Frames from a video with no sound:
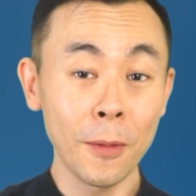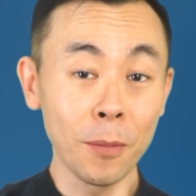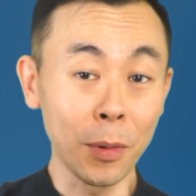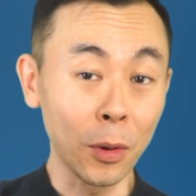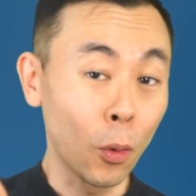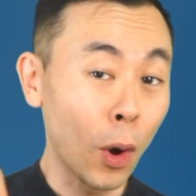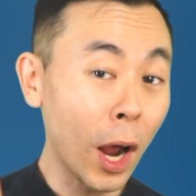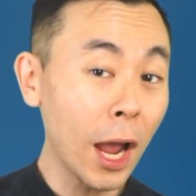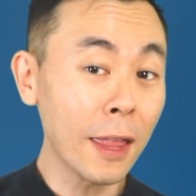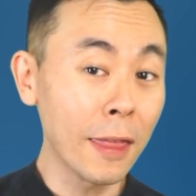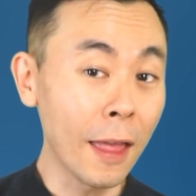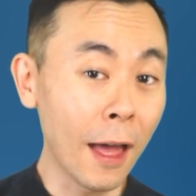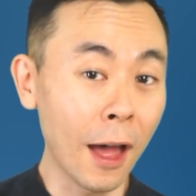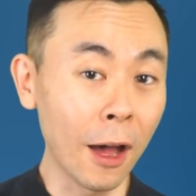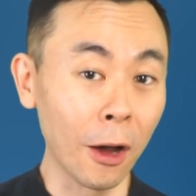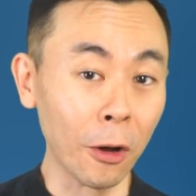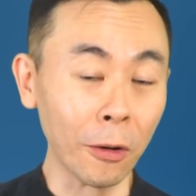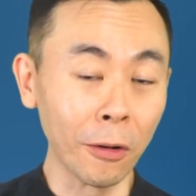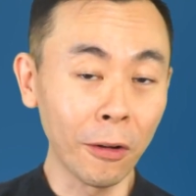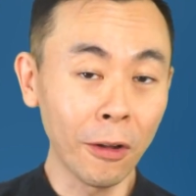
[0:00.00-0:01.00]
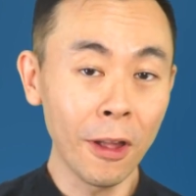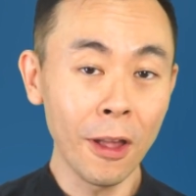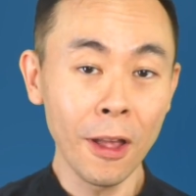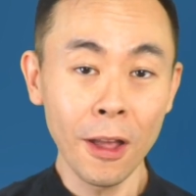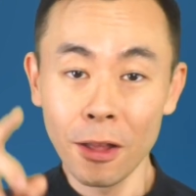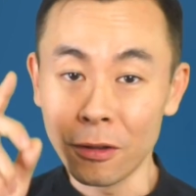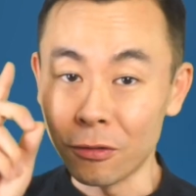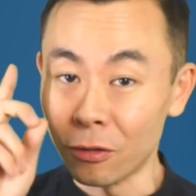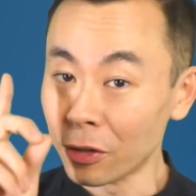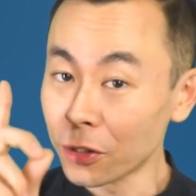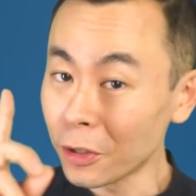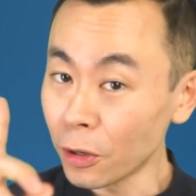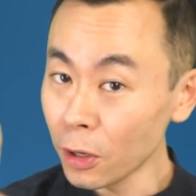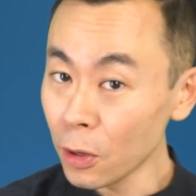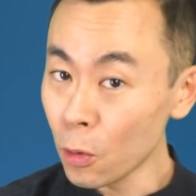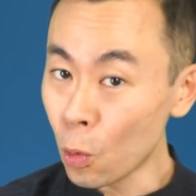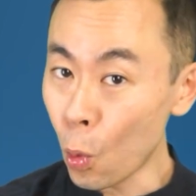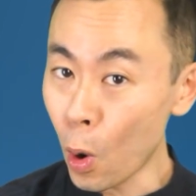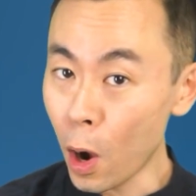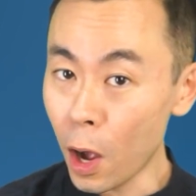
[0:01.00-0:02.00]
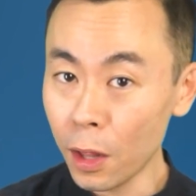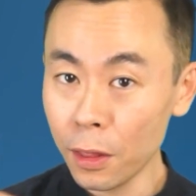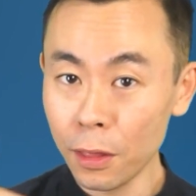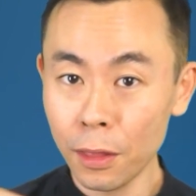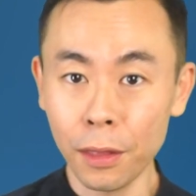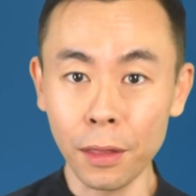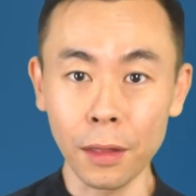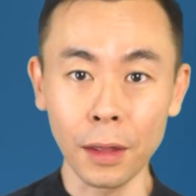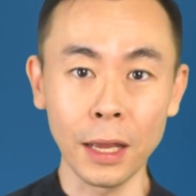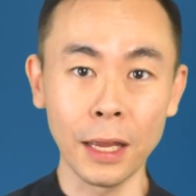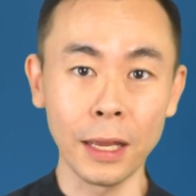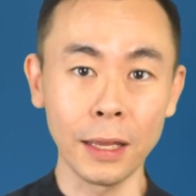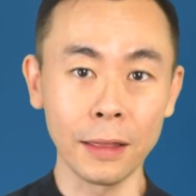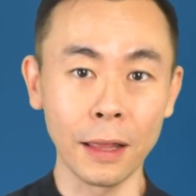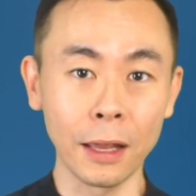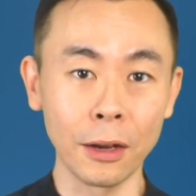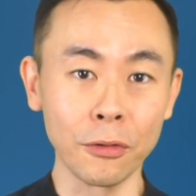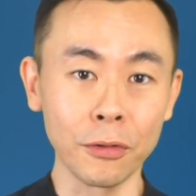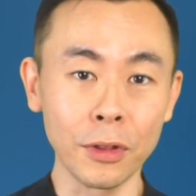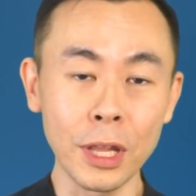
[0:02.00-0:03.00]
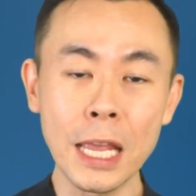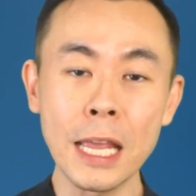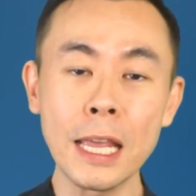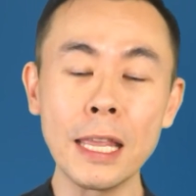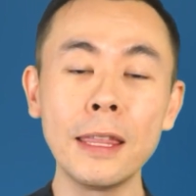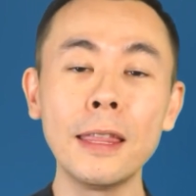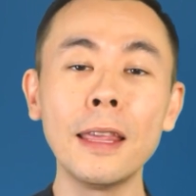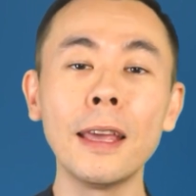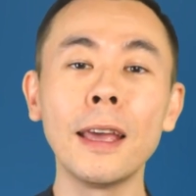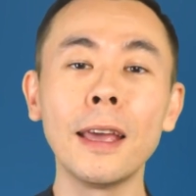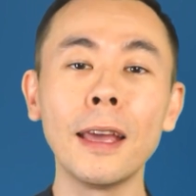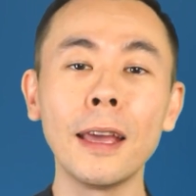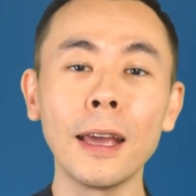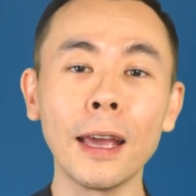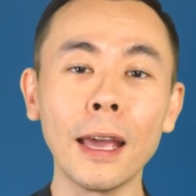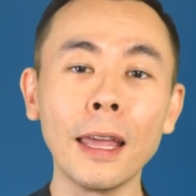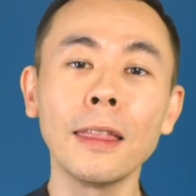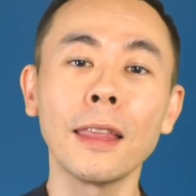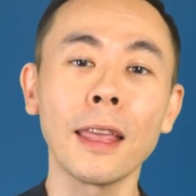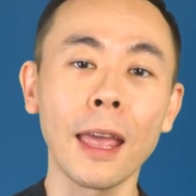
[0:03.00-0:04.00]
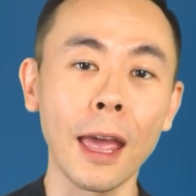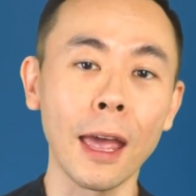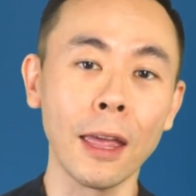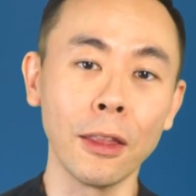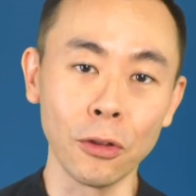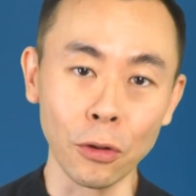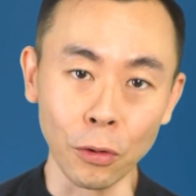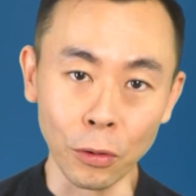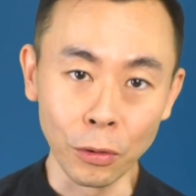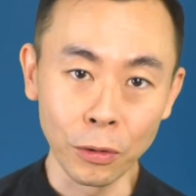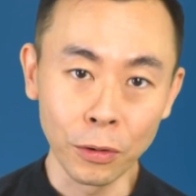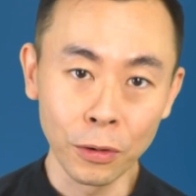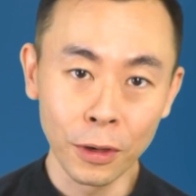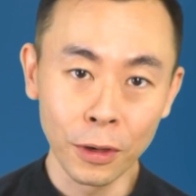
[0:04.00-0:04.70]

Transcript: But right now, there is only one thing that you need and can do,